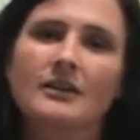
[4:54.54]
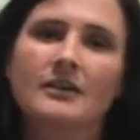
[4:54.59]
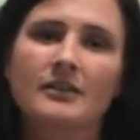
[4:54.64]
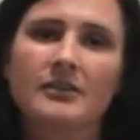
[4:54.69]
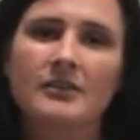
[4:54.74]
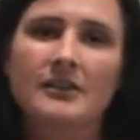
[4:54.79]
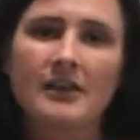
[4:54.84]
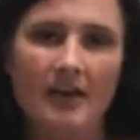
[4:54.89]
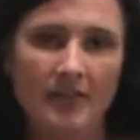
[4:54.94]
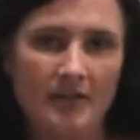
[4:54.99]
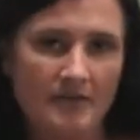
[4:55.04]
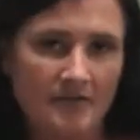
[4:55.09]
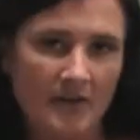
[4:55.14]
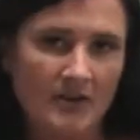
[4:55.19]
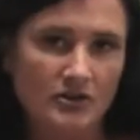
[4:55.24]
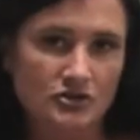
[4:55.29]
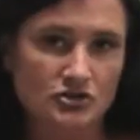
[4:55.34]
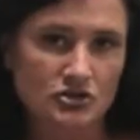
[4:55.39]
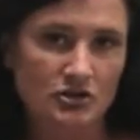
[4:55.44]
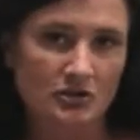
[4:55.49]
The other
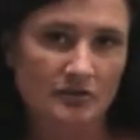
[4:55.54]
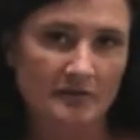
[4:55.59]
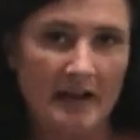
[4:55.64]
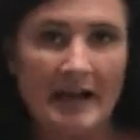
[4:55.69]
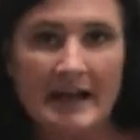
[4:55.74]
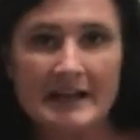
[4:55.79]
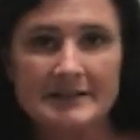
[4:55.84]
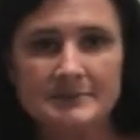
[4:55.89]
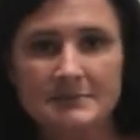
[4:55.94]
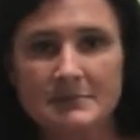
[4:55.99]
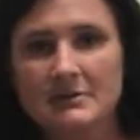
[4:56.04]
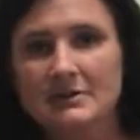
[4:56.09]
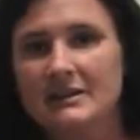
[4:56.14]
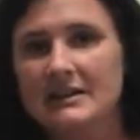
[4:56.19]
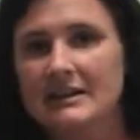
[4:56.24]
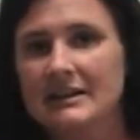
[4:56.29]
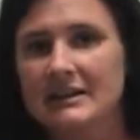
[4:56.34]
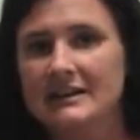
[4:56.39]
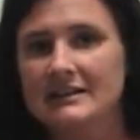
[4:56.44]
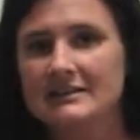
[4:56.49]
functional grasp
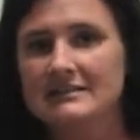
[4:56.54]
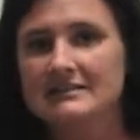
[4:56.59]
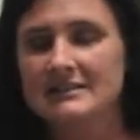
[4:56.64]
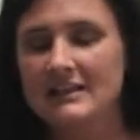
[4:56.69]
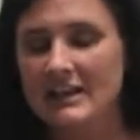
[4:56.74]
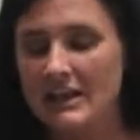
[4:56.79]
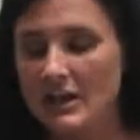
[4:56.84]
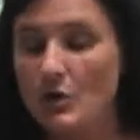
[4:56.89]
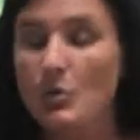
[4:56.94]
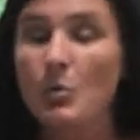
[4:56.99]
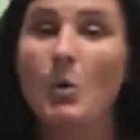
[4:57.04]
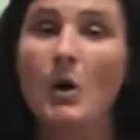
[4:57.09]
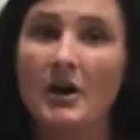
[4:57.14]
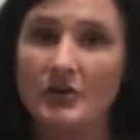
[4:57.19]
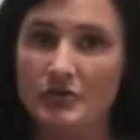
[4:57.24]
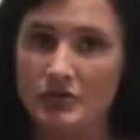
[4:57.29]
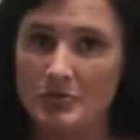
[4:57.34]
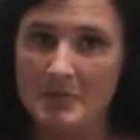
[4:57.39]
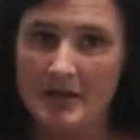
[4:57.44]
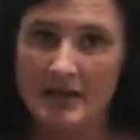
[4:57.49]
is a
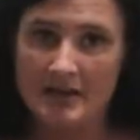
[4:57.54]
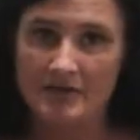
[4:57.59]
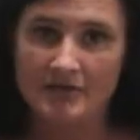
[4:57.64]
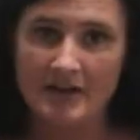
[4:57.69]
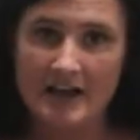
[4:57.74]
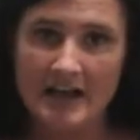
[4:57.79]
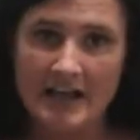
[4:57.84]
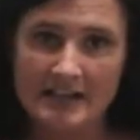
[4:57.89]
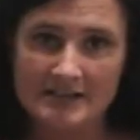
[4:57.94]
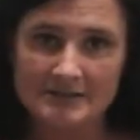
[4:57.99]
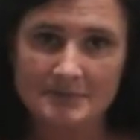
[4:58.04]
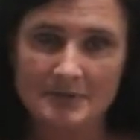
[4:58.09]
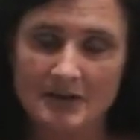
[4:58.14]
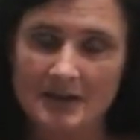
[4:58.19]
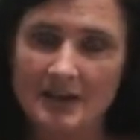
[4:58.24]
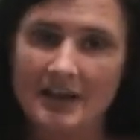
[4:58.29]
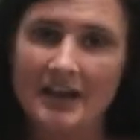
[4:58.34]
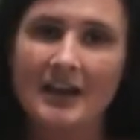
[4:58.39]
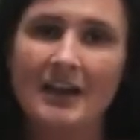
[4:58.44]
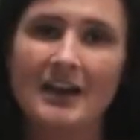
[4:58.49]
quadruped grasp.
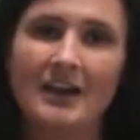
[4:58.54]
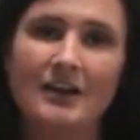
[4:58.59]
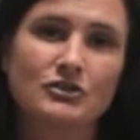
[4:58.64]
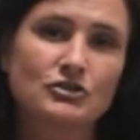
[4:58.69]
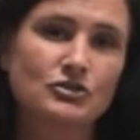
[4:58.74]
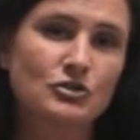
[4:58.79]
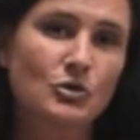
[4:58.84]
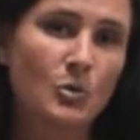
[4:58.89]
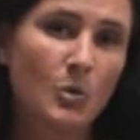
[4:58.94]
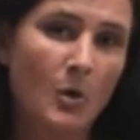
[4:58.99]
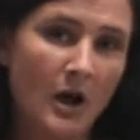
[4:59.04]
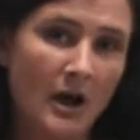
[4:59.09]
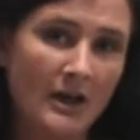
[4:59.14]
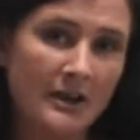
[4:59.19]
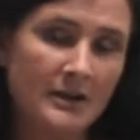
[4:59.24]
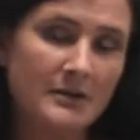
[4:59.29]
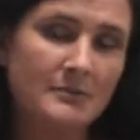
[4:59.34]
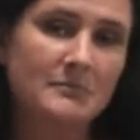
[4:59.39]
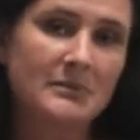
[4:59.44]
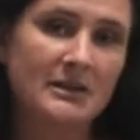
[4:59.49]

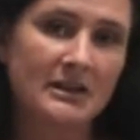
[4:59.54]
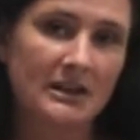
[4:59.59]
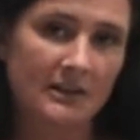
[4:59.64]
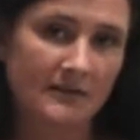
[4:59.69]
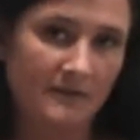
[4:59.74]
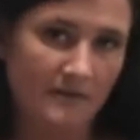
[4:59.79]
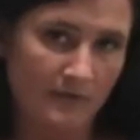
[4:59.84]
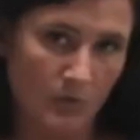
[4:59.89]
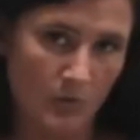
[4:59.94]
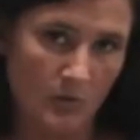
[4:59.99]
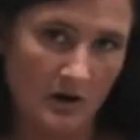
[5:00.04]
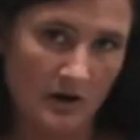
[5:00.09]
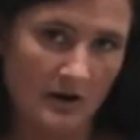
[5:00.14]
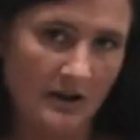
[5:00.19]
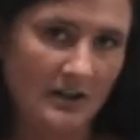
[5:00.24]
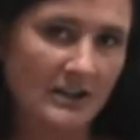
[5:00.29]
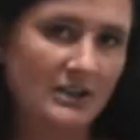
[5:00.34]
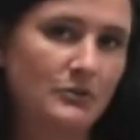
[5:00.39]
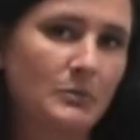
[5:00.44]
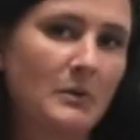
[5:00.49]
Quad, meaning 4,
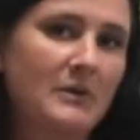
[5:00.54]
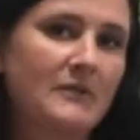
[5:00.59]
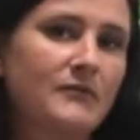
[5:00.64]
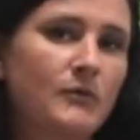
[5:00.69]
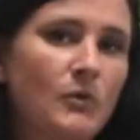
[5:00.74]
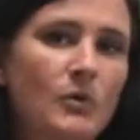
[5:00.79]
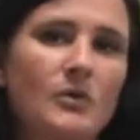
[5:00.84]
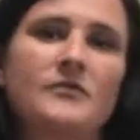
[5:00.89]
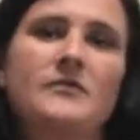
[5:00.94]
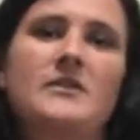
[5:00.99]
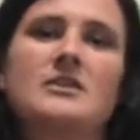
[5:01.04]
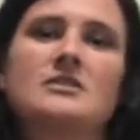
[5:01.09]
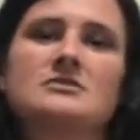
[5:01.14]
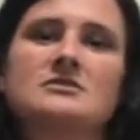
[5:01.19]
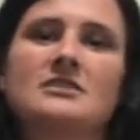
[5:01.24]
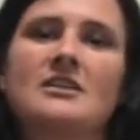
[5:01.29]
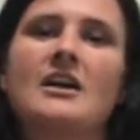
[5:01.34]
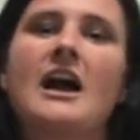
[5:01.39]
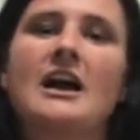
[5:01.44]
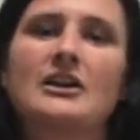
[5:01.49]
is when 4 fingers
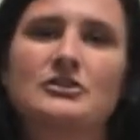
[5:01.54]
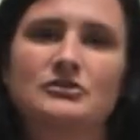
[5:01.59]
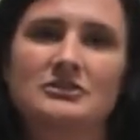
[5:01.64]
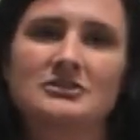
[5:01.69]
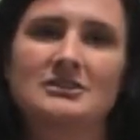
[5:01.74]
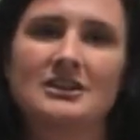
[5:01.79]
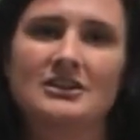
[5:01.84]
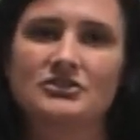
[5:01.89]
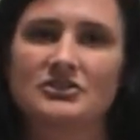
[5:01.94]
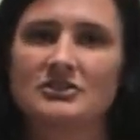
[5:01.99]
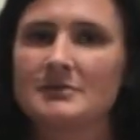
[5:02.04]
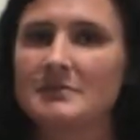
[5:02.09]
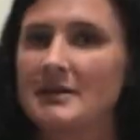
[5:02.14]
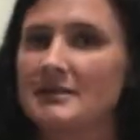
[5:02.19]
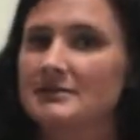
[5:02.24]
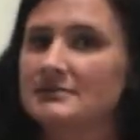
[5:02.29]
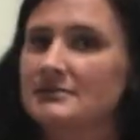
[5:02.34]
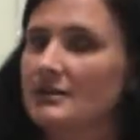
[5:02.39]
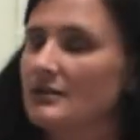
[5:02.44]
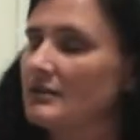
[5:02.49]
are actually touching the
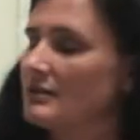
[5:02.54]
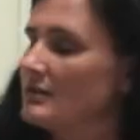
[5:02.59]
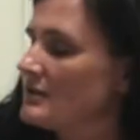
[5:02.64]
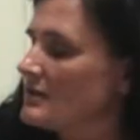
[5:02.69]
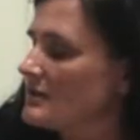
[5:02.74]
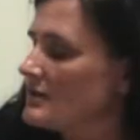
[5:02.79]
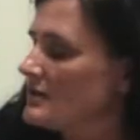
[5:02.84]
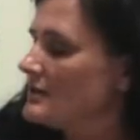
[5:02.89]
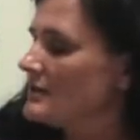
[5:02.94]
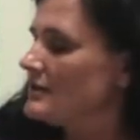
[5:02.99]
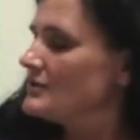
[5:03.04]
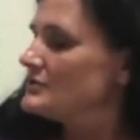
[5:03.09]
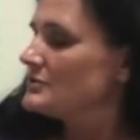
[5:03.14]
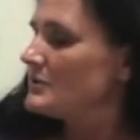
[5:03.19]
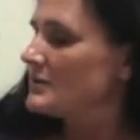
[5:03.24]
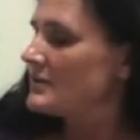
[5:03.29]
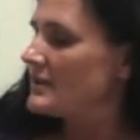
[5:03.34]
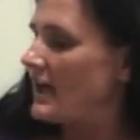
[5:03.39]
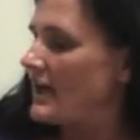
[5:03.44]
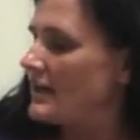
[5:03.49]
pencil.
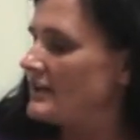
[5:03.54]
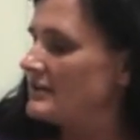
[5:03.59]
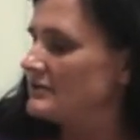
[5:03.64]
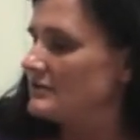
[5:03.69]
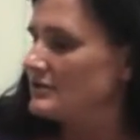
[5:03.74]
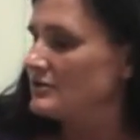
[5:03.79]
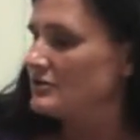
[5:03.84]
So again,